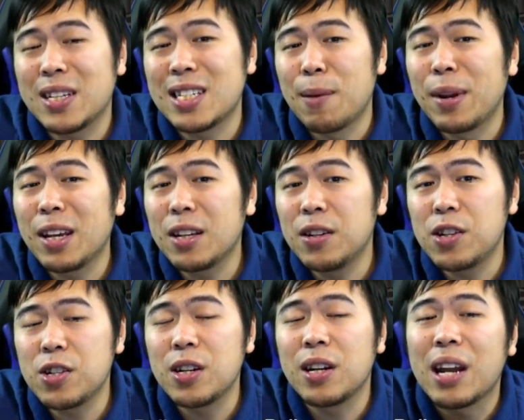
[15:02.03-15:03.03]
summoning
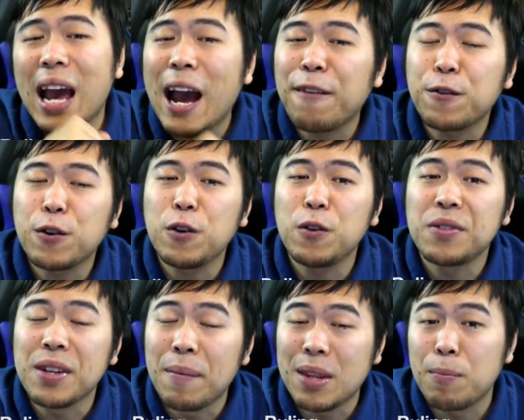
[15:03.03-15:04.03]
condition, and after you've
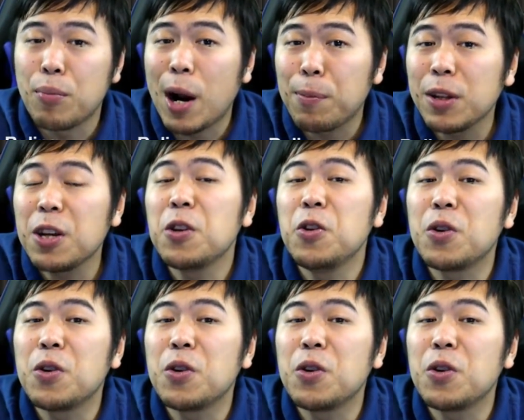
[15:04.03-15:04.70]
summoned them properly,